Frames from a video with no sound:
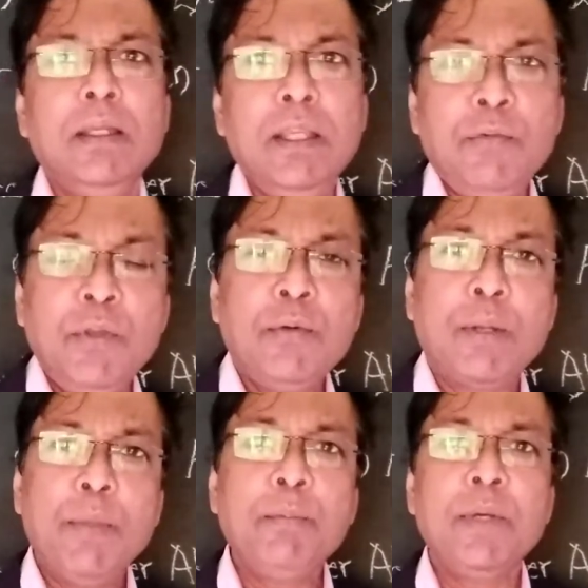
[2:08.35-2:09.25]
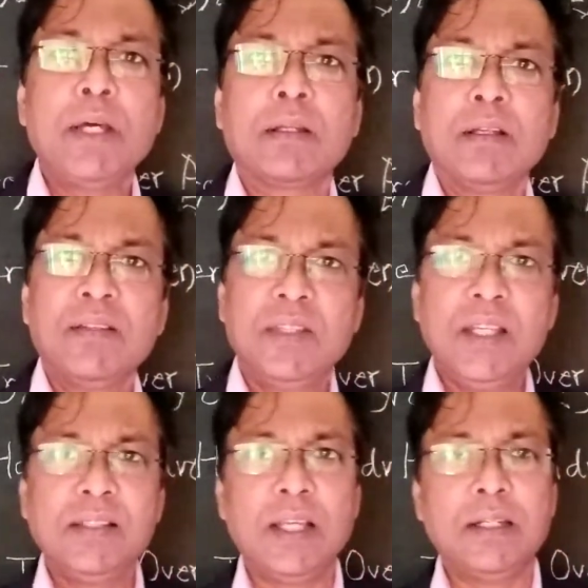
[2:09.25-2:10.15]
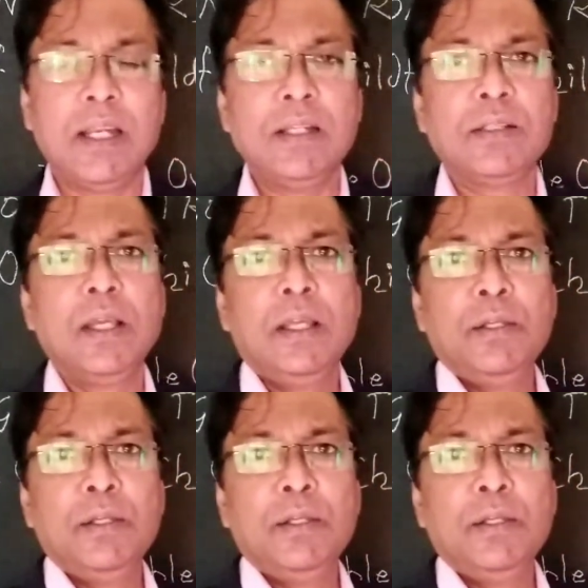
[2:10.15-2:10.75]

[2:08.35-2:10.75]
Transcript: If you remember this sentence,